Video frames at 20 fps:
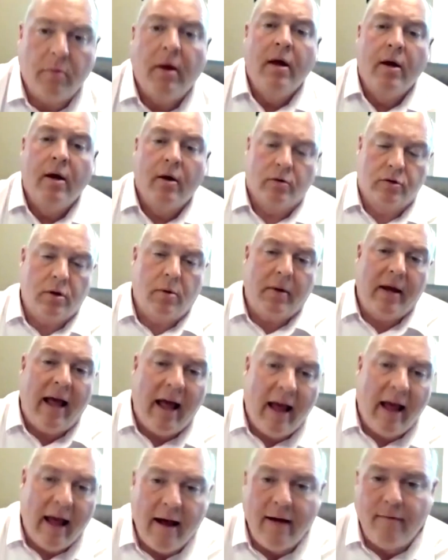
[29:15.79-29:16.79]
So
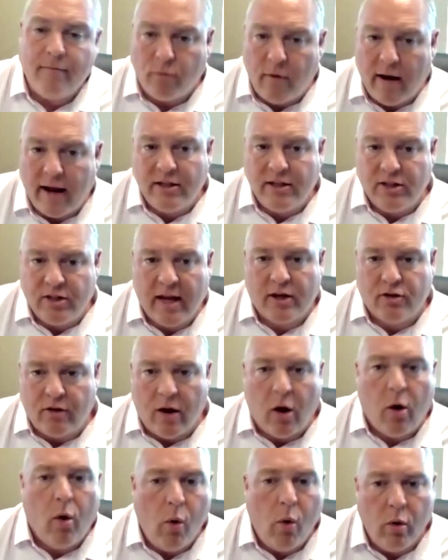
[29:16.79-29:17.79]
we have raised
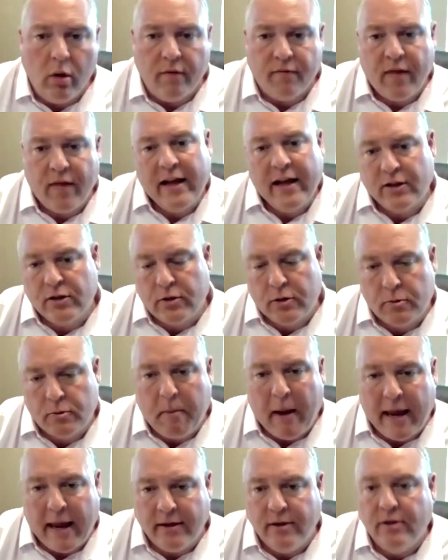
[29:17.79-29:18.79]
extra. All of that
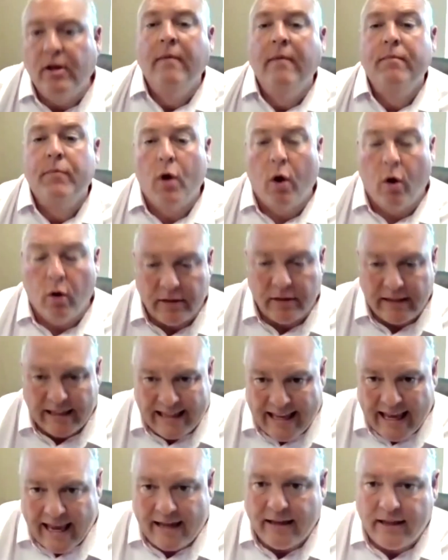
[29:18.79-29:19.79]
spent
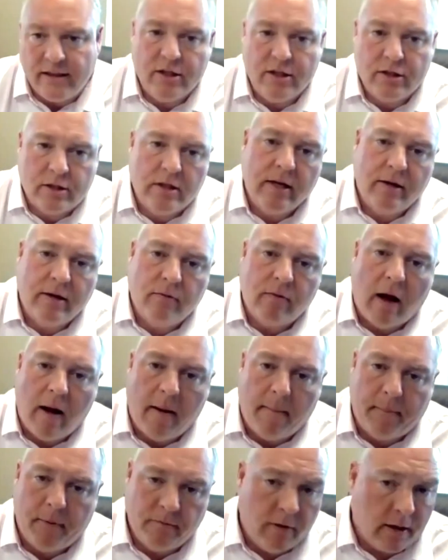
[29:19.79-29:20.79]
on getting this thing
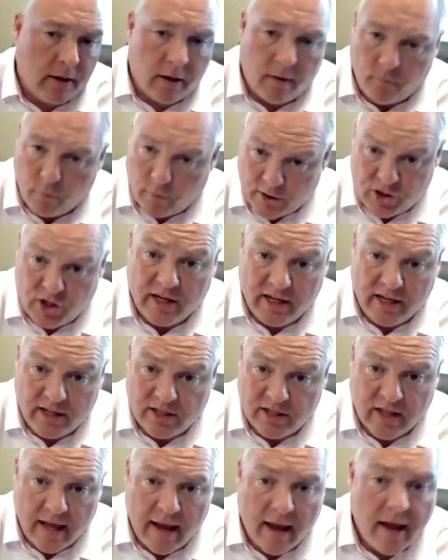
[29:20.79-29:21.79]
up and running, which
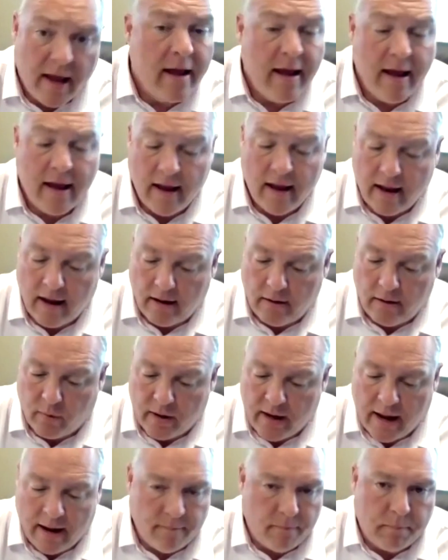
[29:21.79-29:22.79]
it is there.
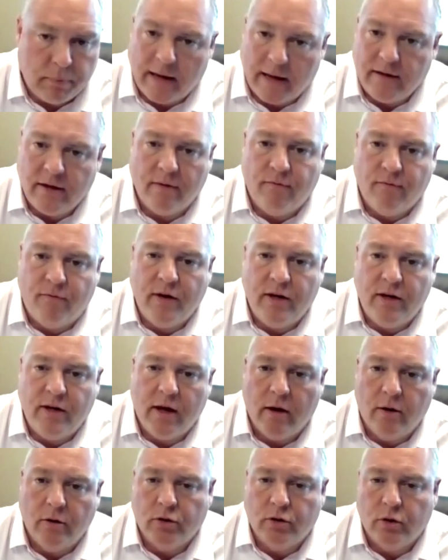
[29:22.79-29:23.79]
We have plenty of
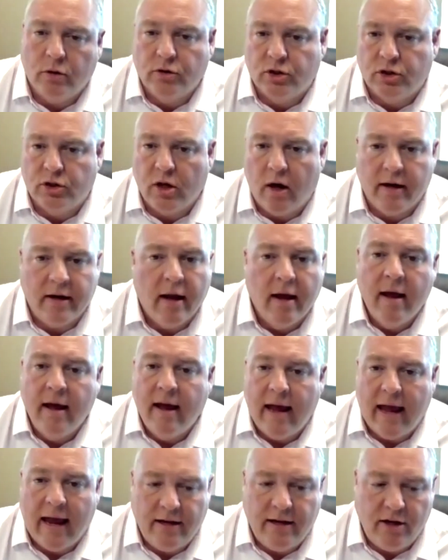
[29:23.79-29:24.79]
videos on site.
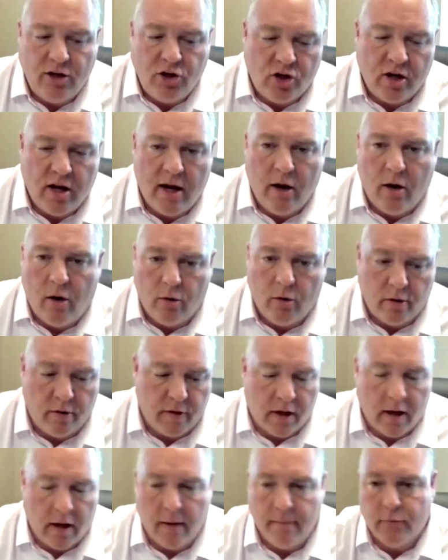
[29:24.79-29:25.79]
Any
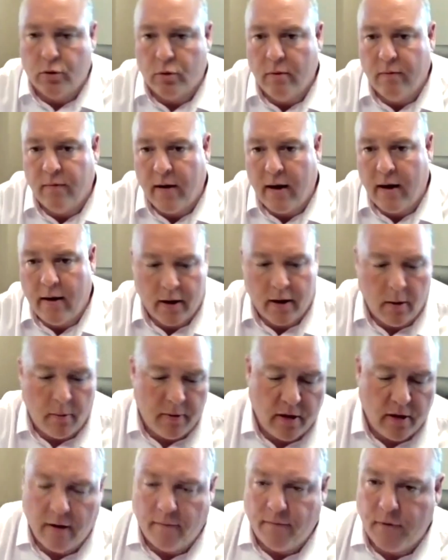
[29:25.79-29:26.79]
shareholder that comes to
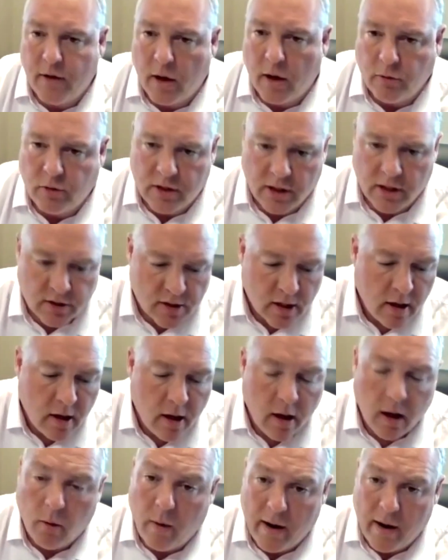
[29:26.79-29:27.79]
America with enough notice,
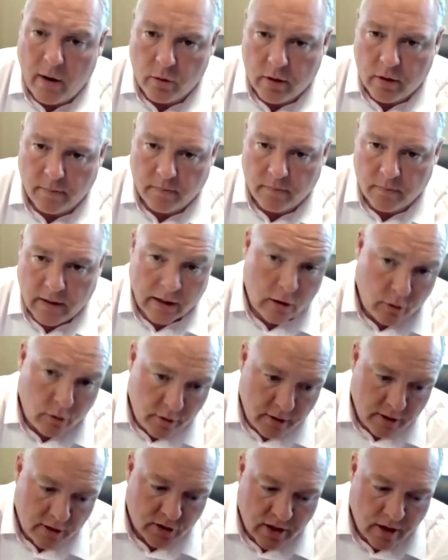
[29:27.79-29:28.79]
welcome,
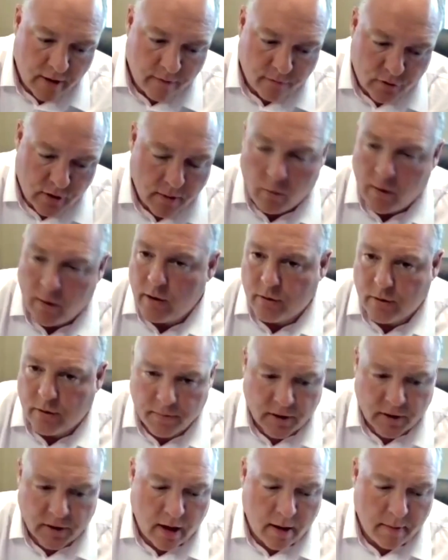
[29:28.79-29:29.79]
including yourself, Jim,
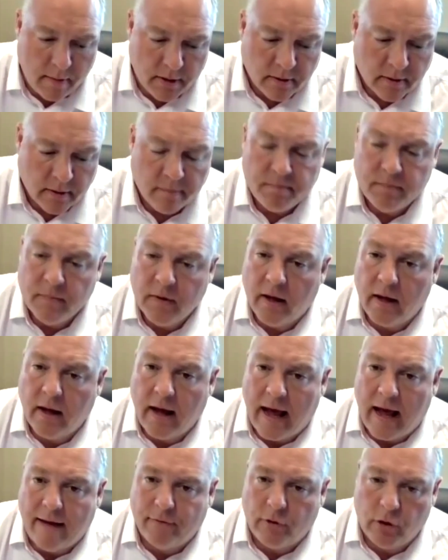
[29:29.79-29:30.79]
welcome to come and
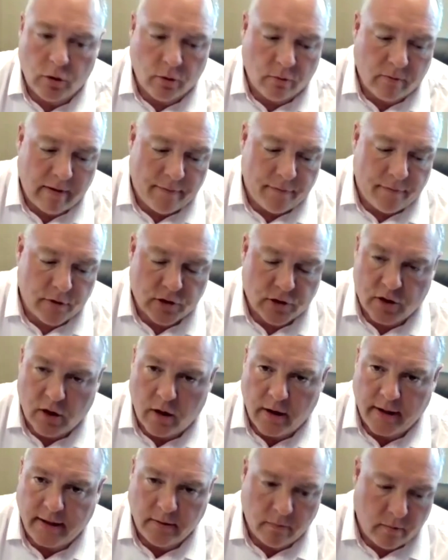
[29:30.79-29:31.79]
have a look around the
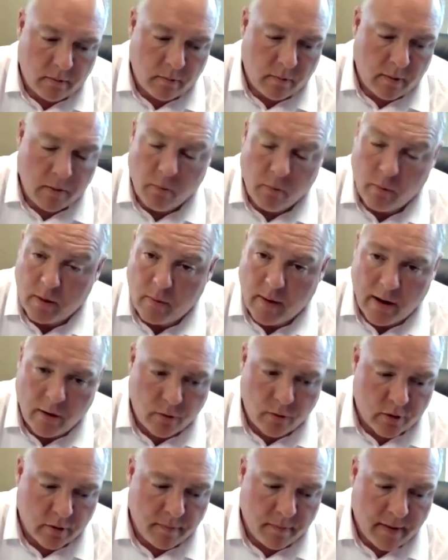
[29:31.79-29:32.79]
site. We
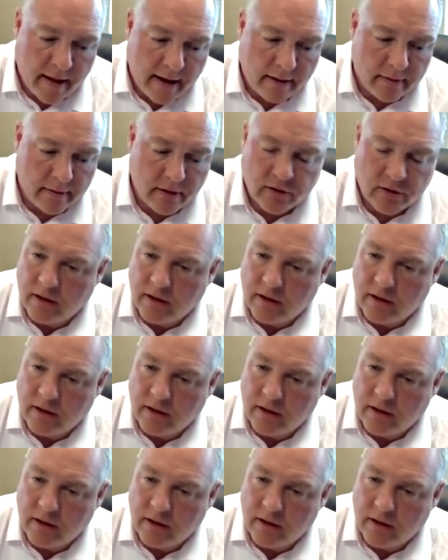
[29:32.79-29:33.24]
welcome that.